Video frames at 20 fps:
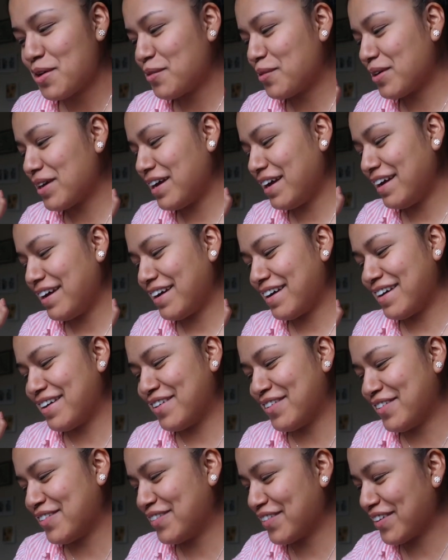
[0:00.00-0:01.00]

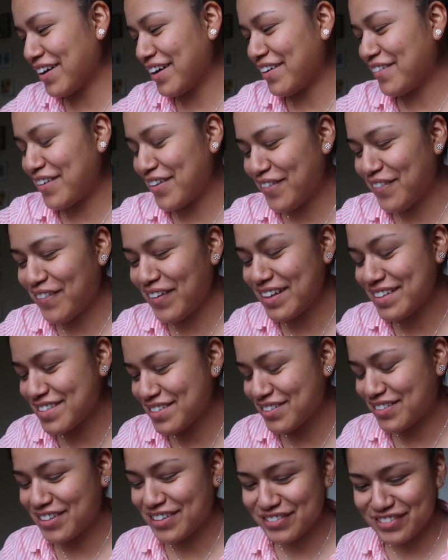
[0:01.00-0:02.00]
We went
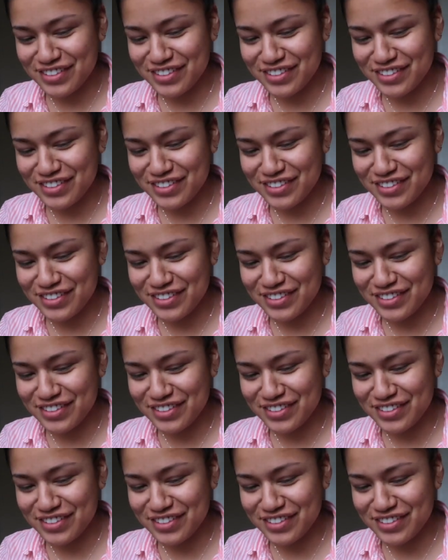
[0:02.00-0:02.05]
to one